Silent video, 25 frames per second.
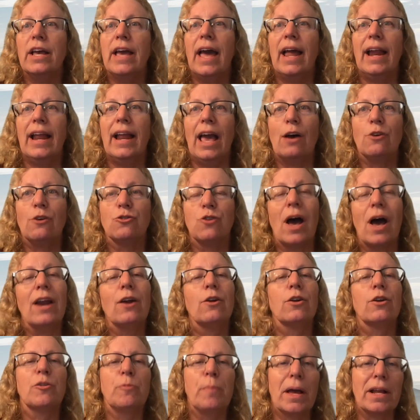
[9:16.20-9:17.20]
Anyhow, so I
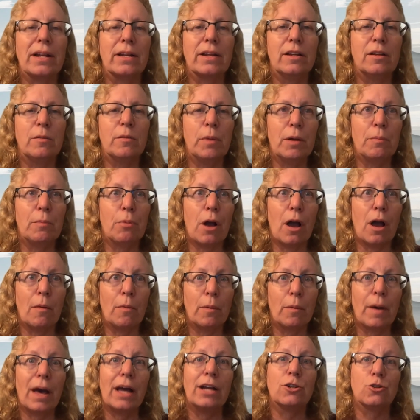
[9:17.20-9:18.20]
don't expect it to be a
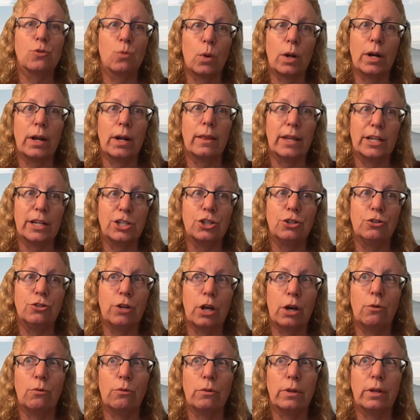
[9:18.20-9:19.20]
problem. I just wanted to let you
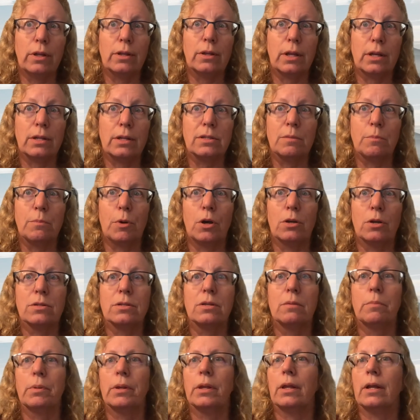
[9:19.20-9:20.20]
know that that's a
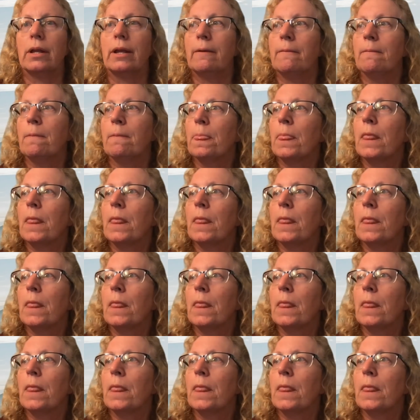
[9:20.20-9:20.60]
possibility.